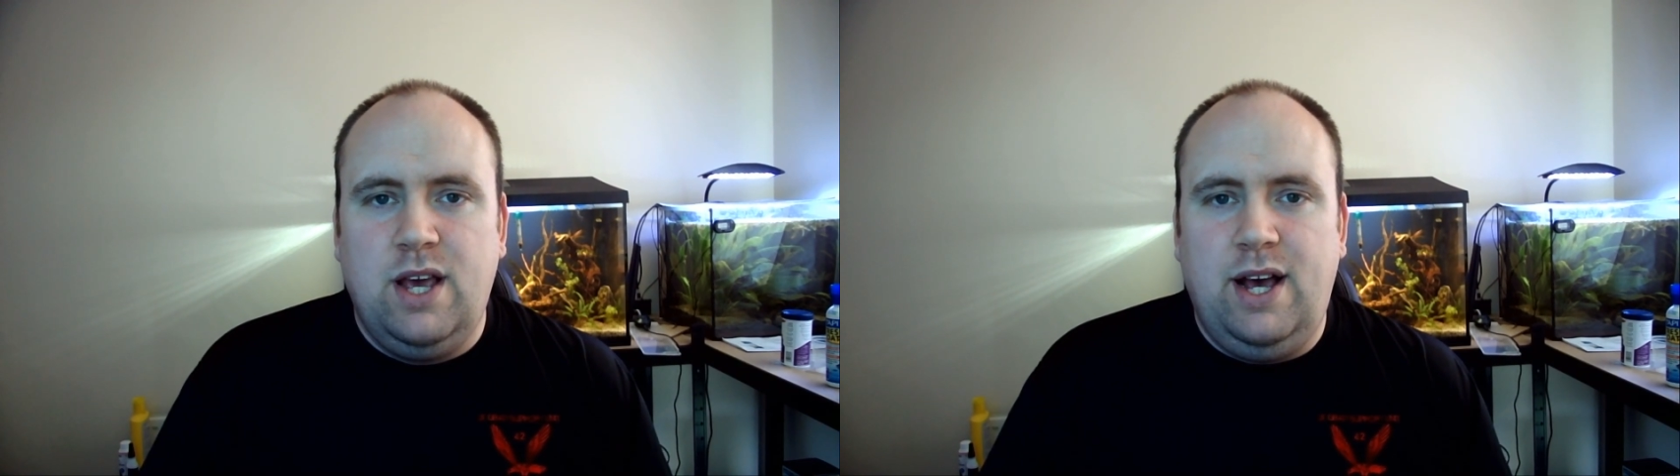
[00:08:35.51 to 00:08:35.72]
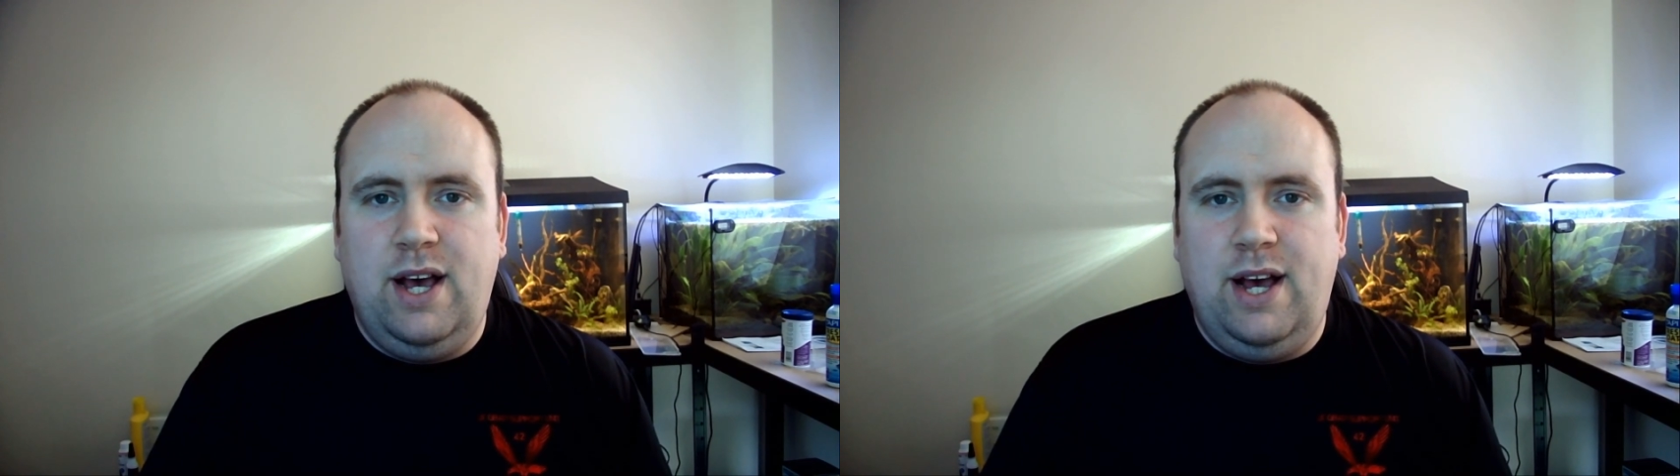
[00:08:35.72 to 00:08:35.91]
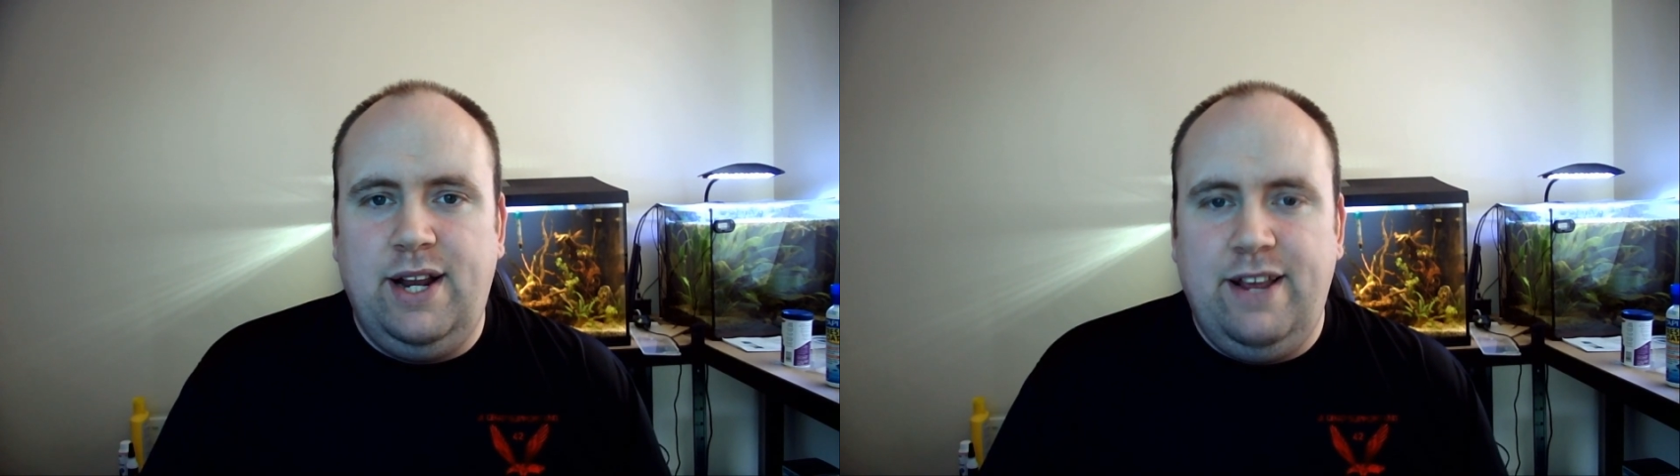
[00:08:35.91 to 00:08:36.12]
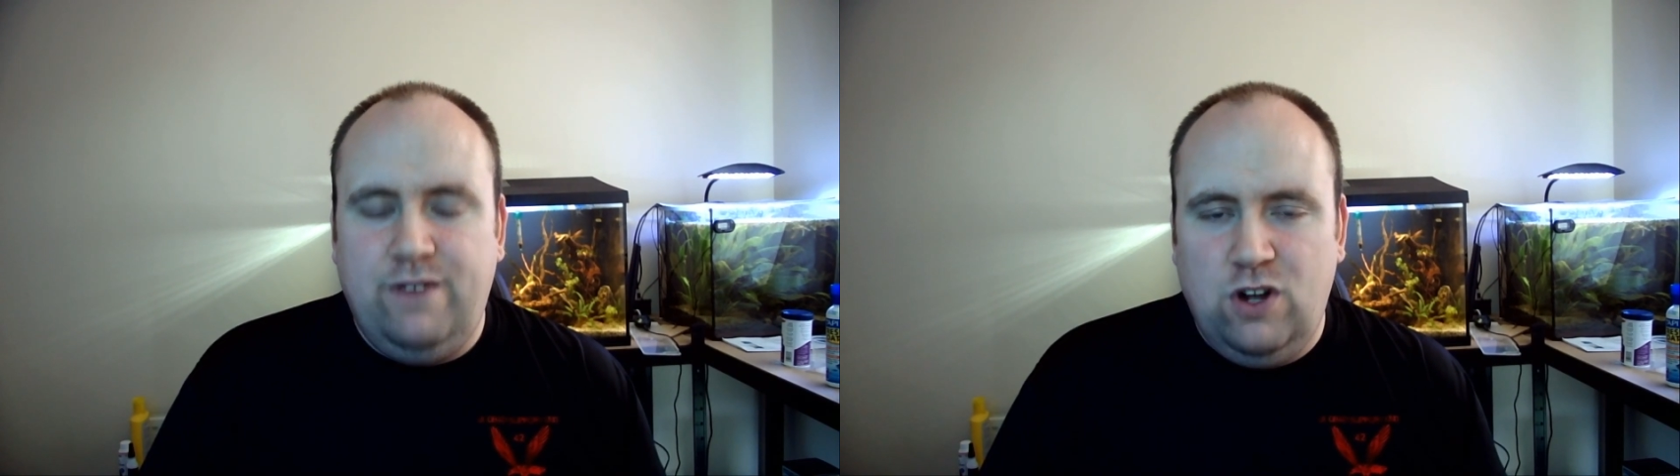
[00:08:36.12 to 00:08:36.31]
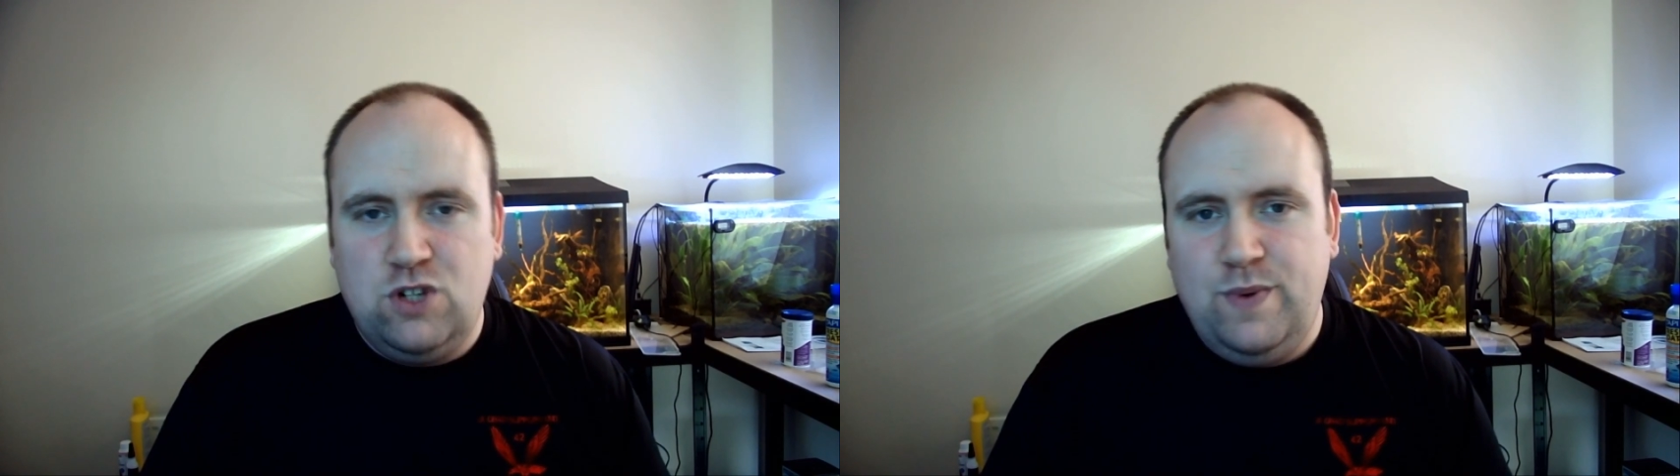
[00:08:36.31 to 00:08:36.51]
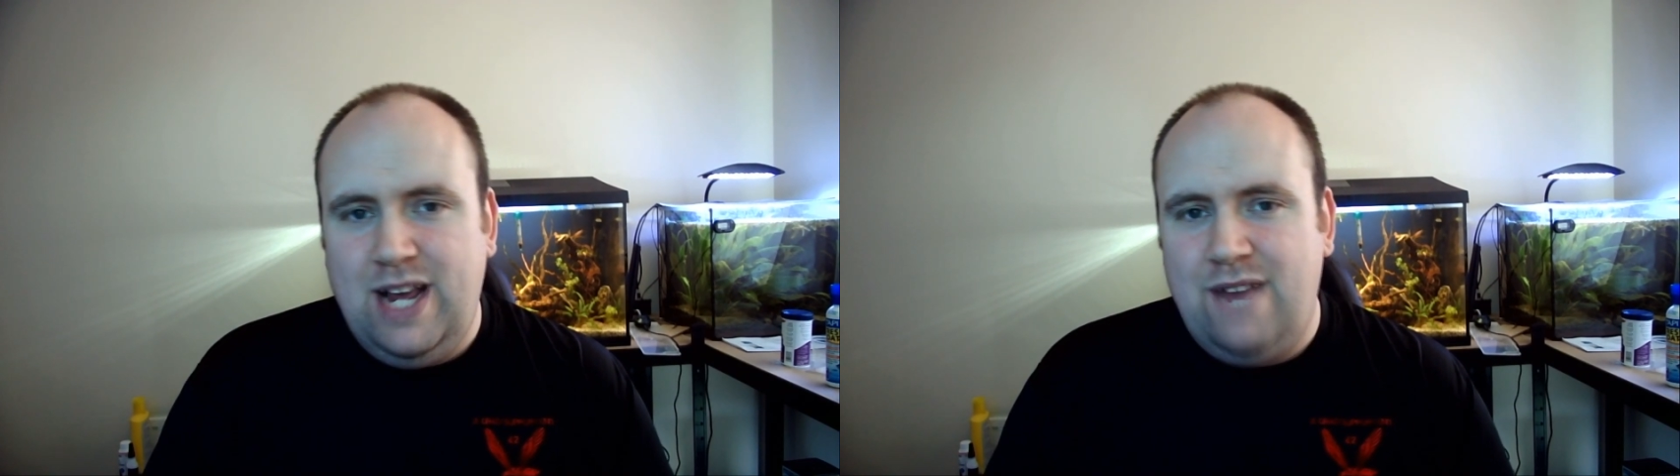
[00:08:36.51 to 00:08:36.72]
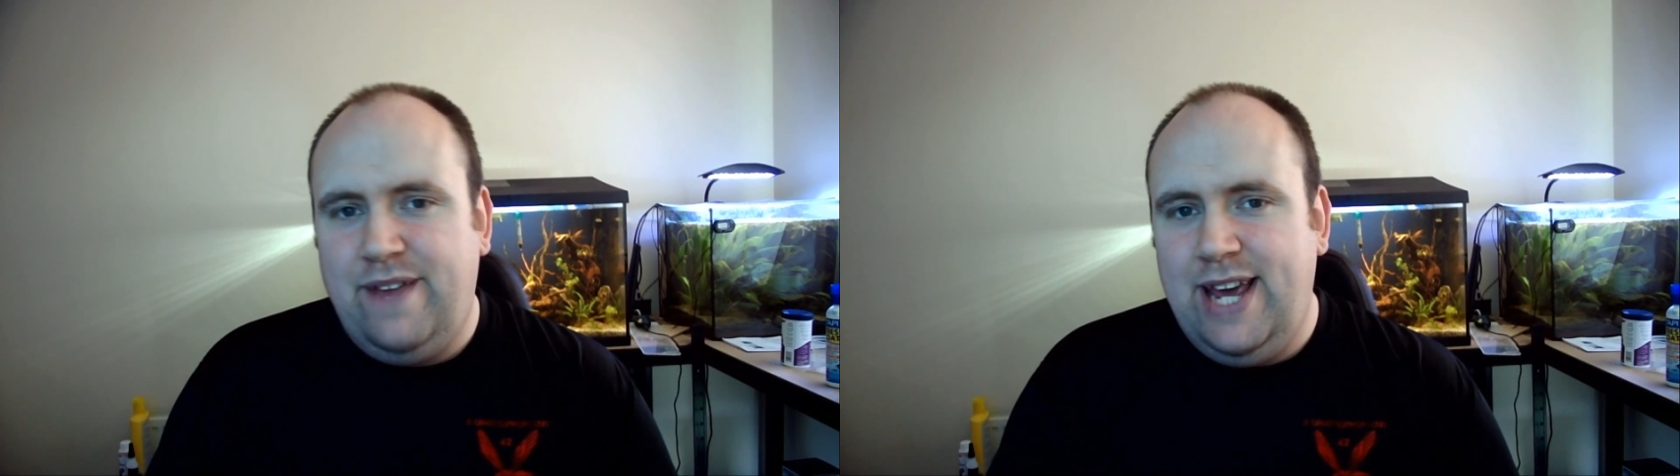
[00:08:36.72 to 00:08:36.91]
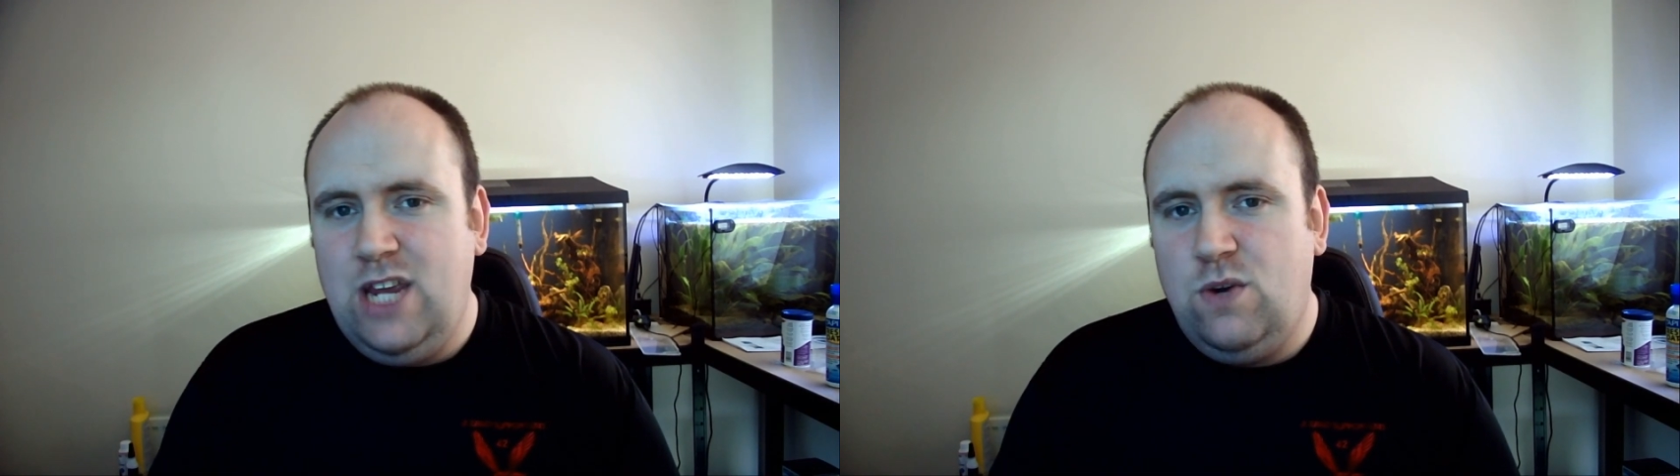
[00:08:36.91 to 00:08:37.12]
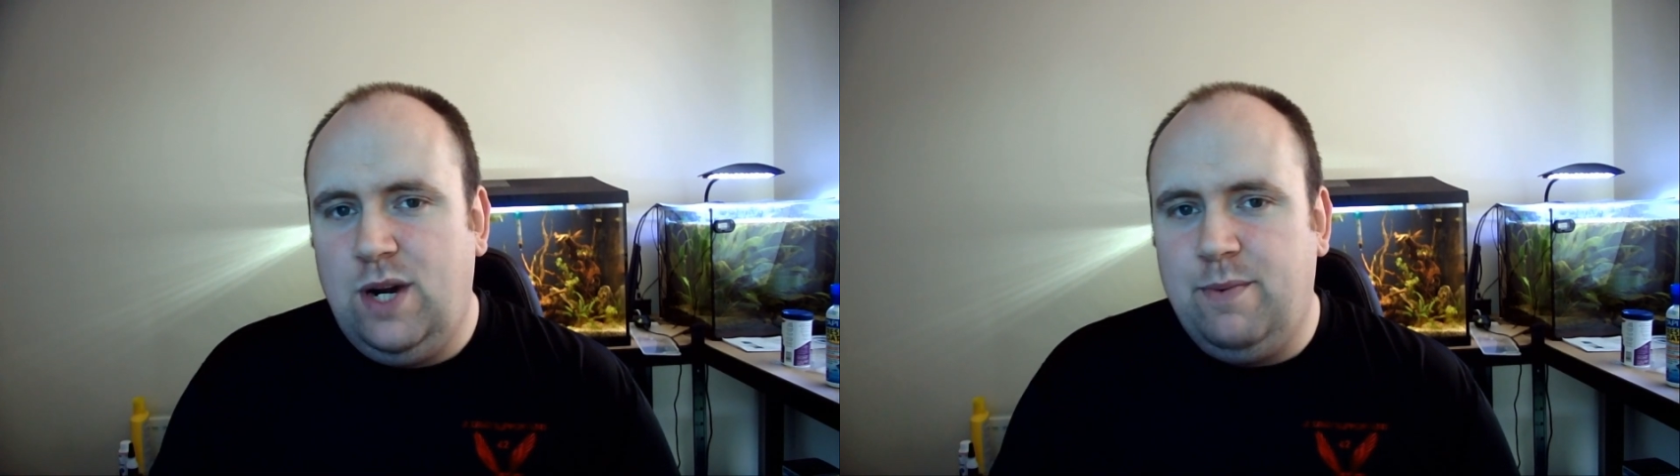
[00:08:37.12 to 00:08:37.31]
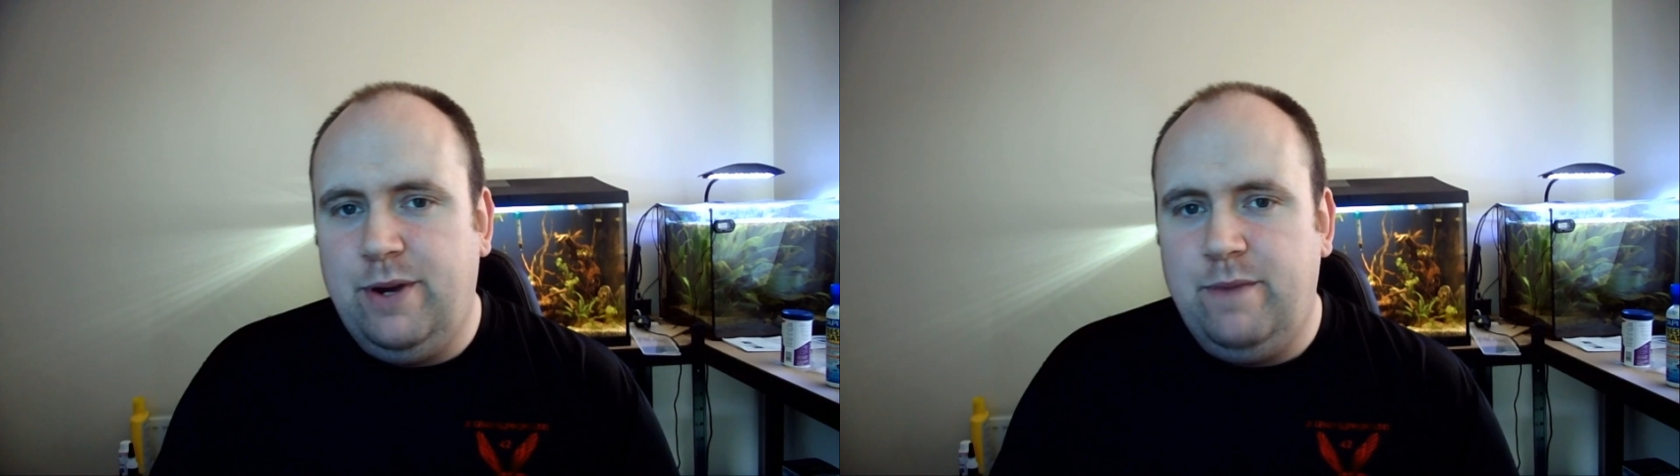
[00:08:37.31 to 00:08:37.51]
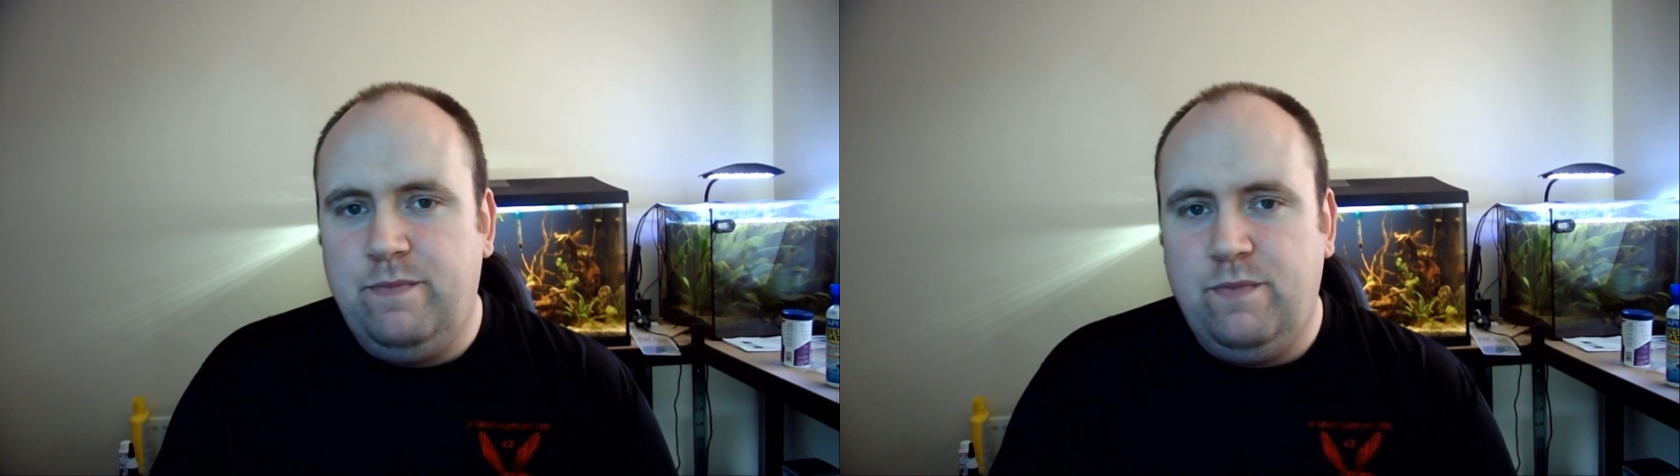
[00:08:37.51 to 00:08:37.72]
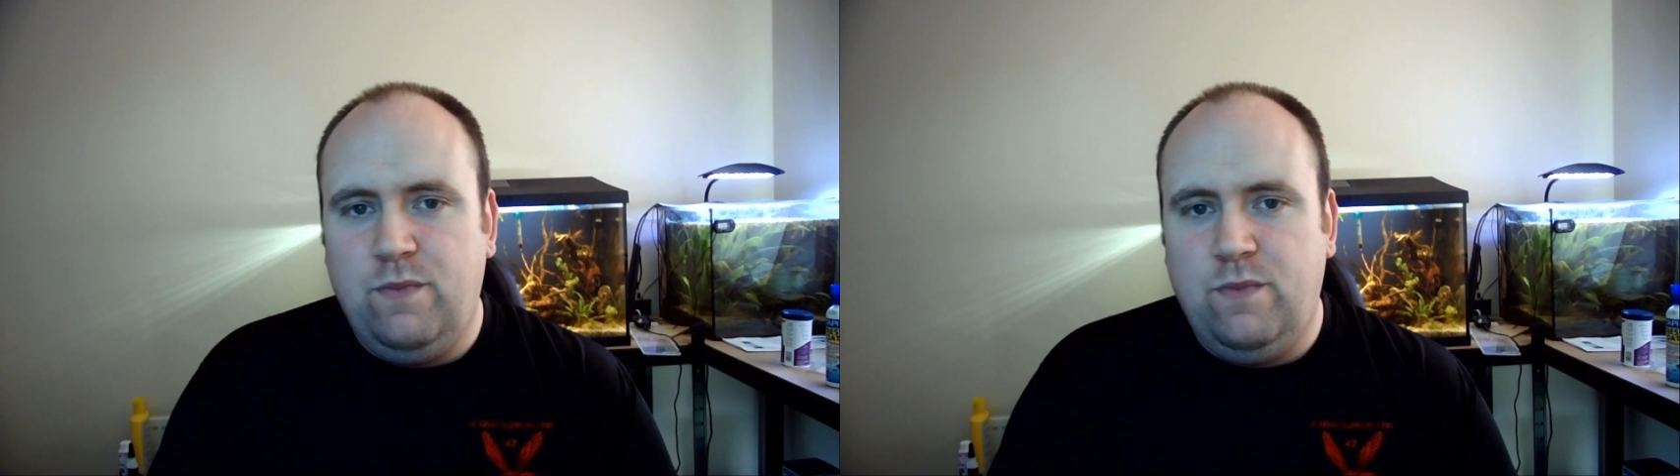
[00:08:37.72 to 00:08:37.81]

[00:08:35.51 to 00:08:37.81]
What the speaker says: And as long as we have that equilibrium,